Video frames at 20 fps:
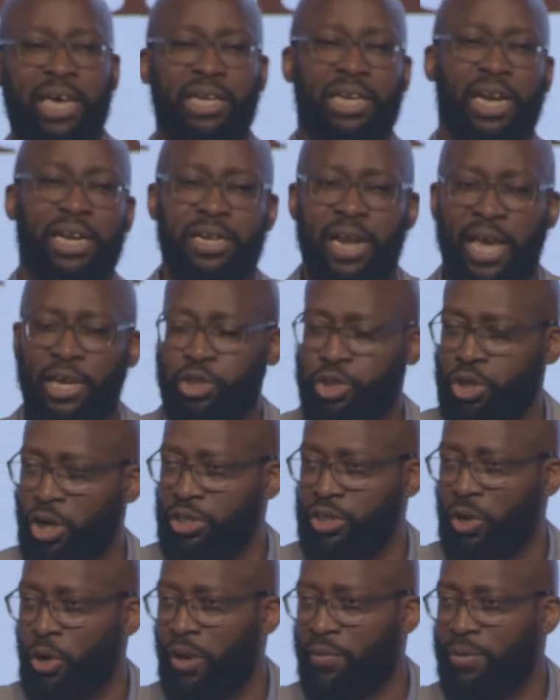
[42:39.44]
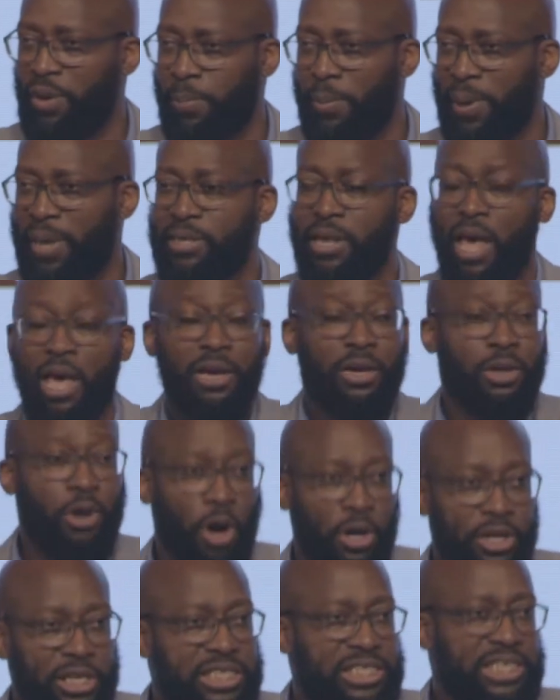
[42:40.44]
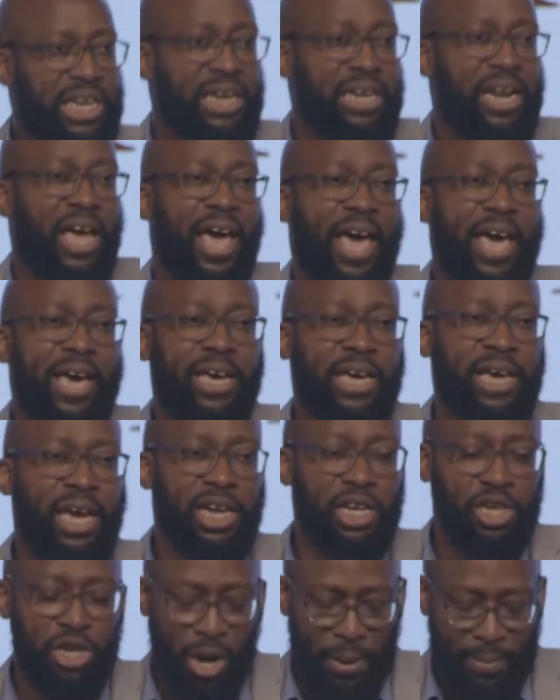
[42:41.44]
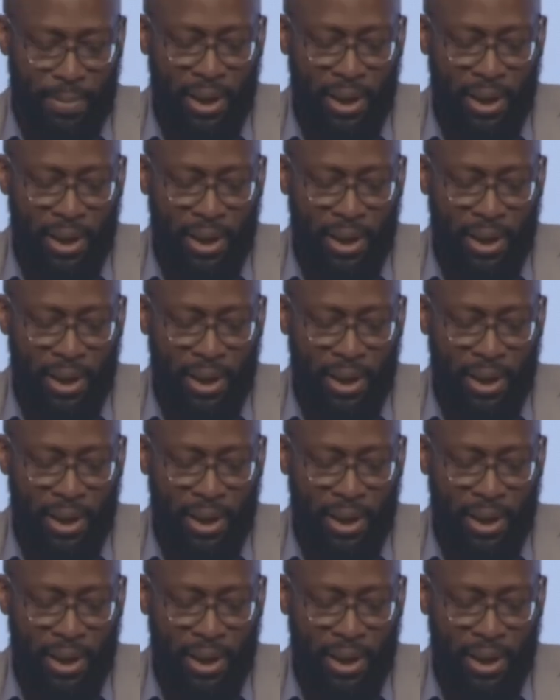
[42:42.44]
the nations all over the place. God is seeing a kingdom